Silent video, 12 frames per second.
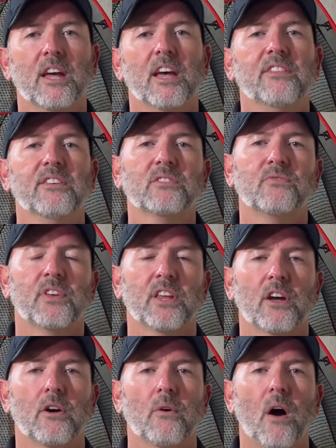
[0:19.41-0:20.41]
In this
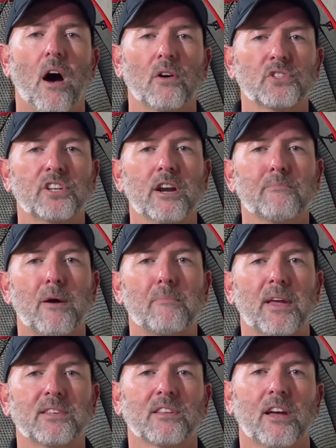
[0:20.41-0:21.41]
video, I'll share my
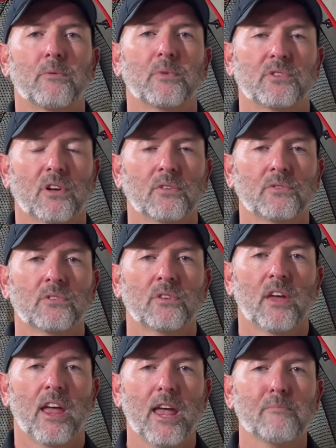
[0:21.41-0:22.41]
baseline results
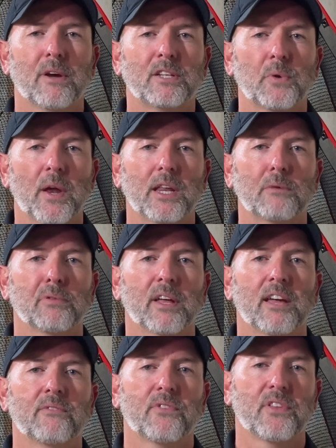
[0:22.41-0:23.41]
and my training
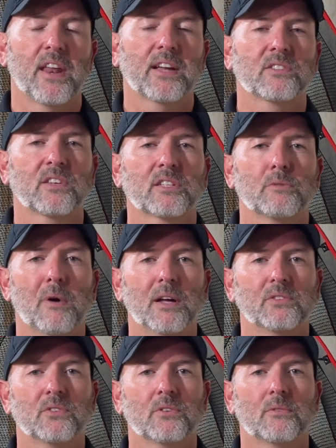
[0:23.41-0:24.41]
plan for the next 6 months.